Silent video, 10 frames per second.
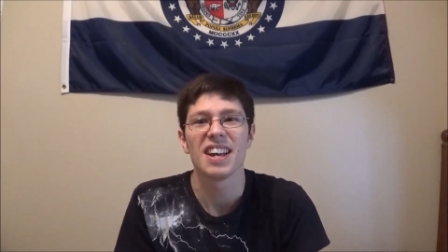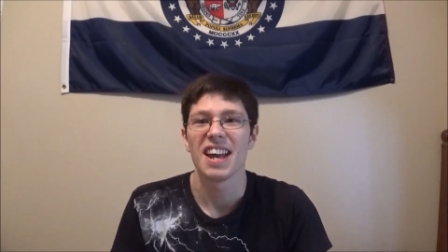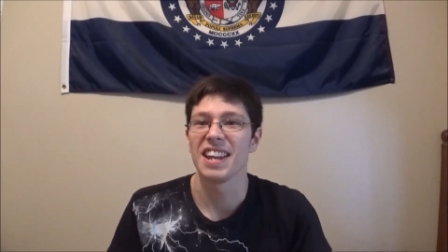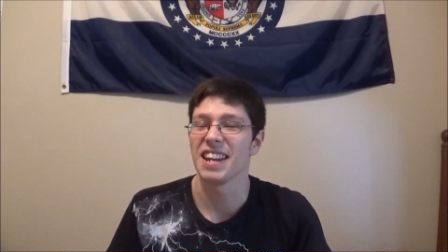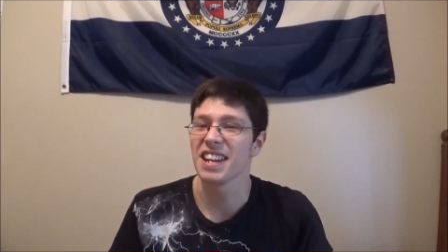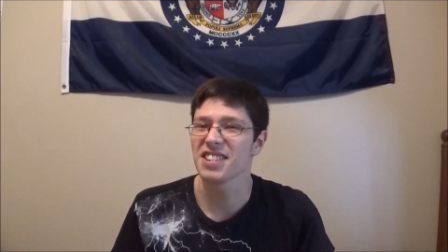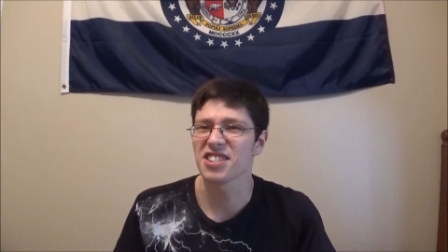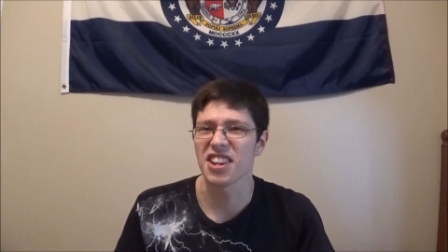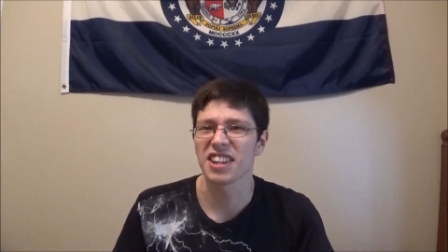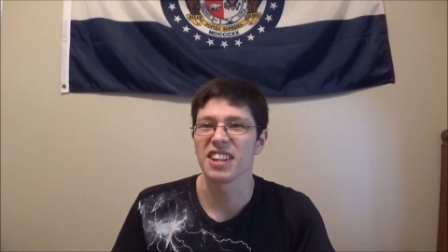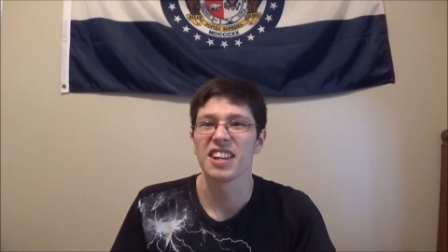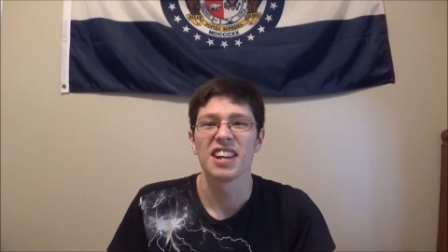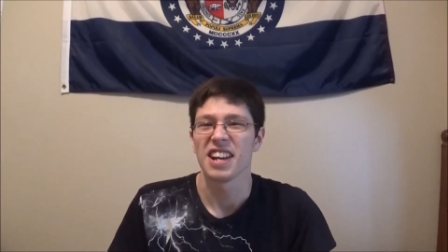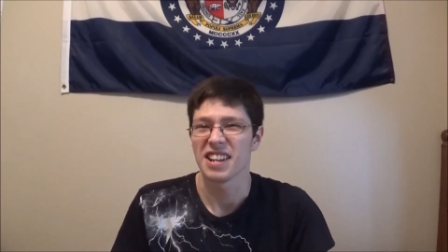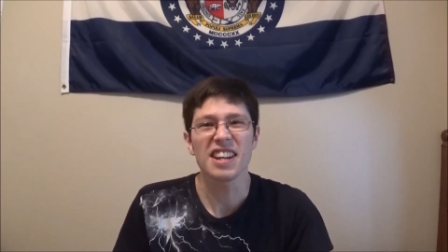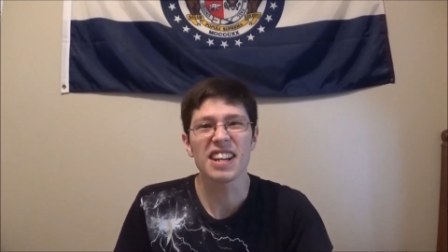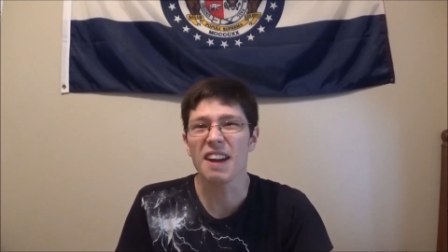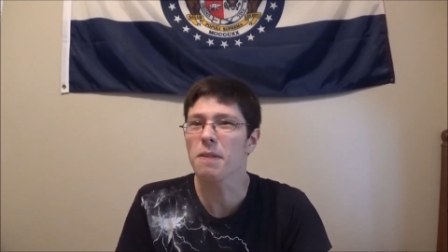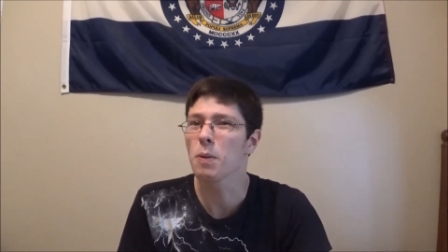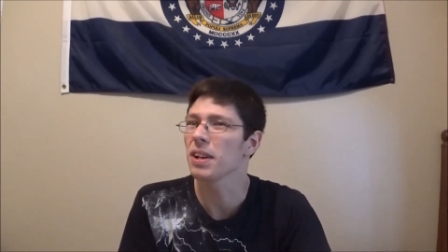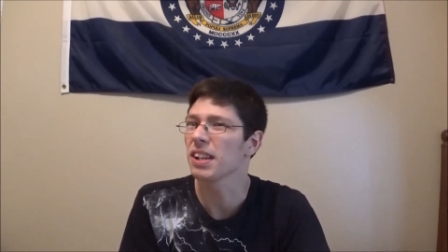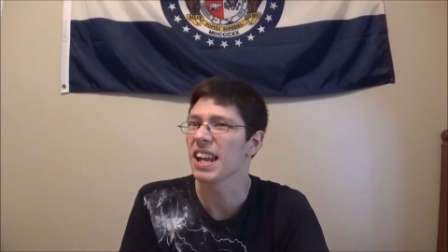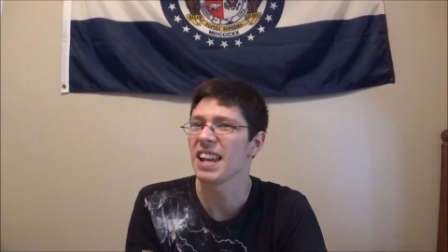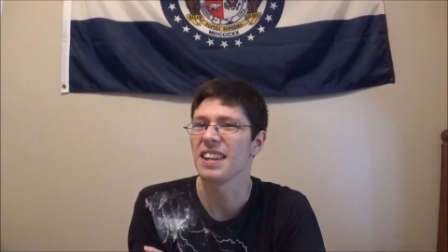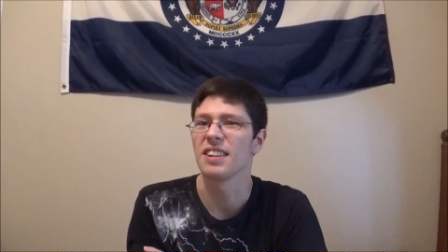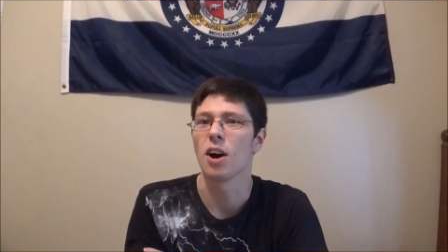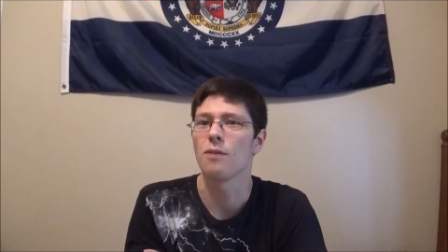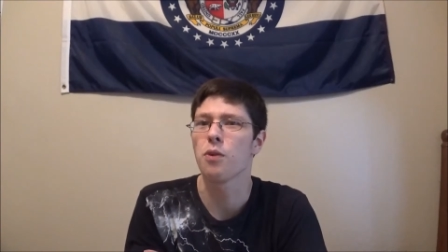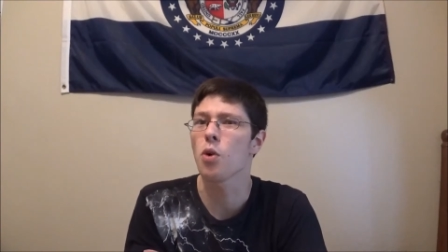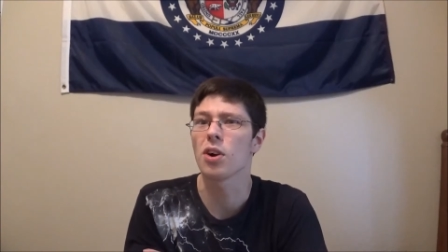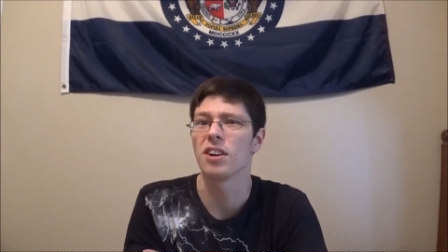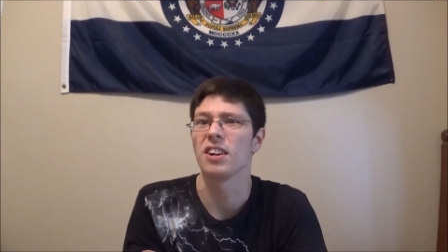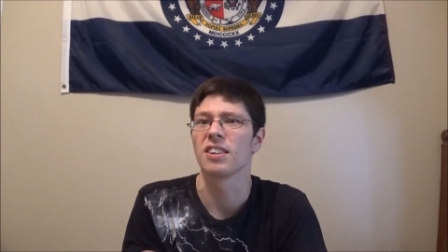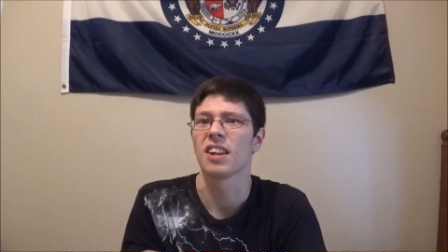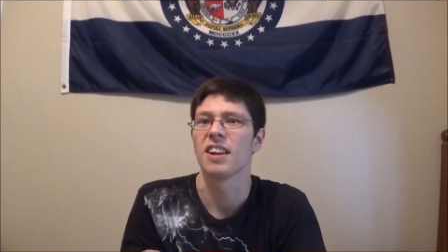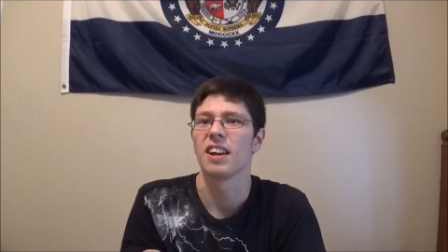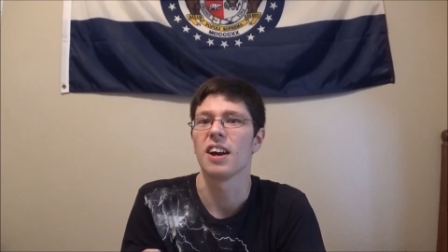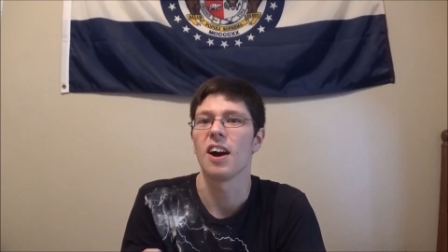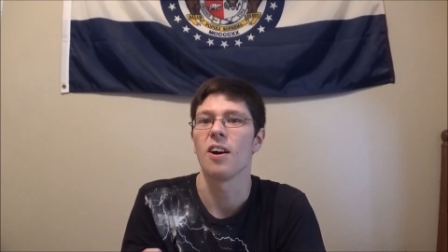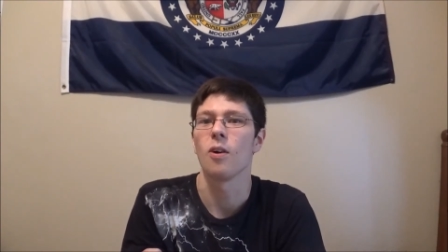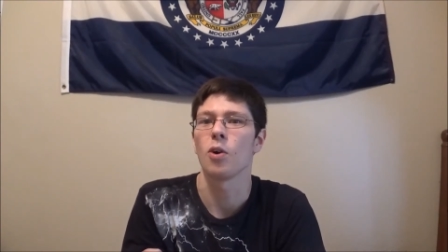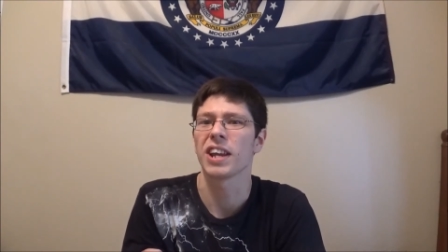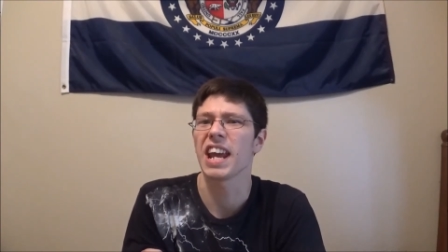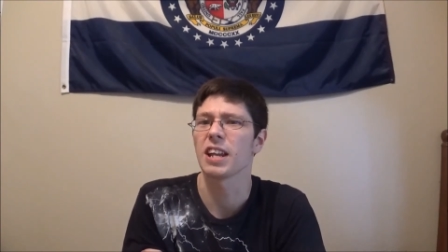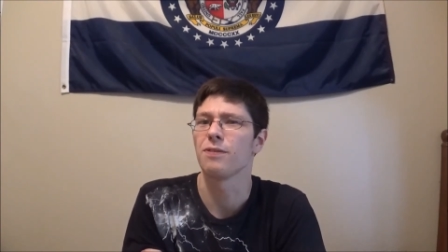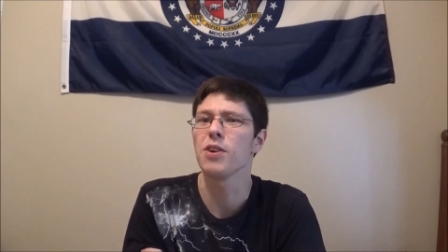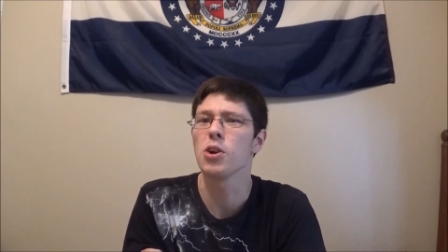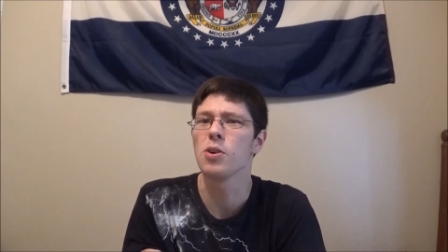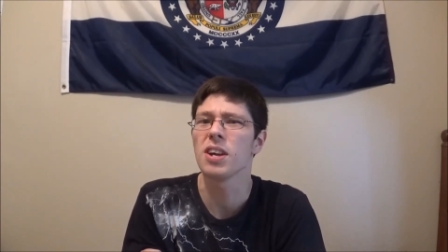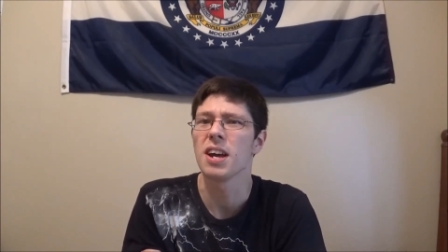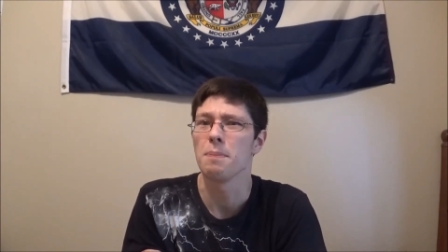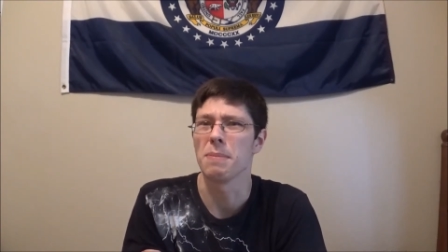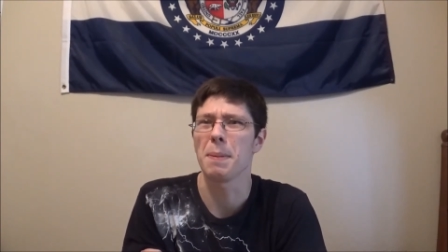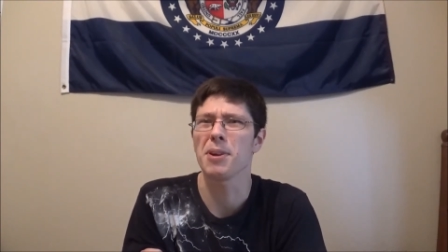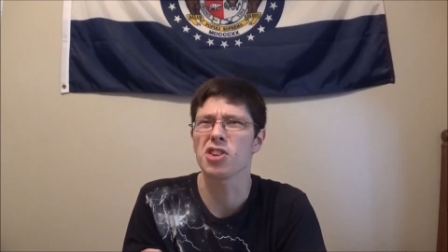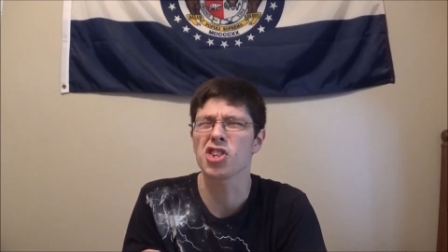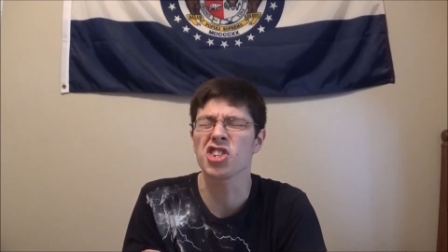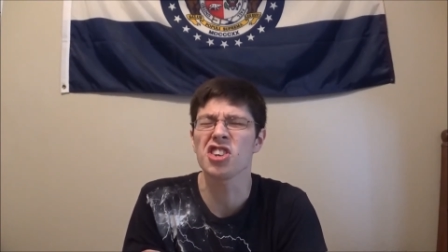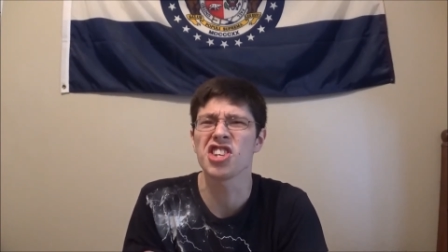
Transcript: And then he's just like, not everyone can afford uh, organic food. Maybe you should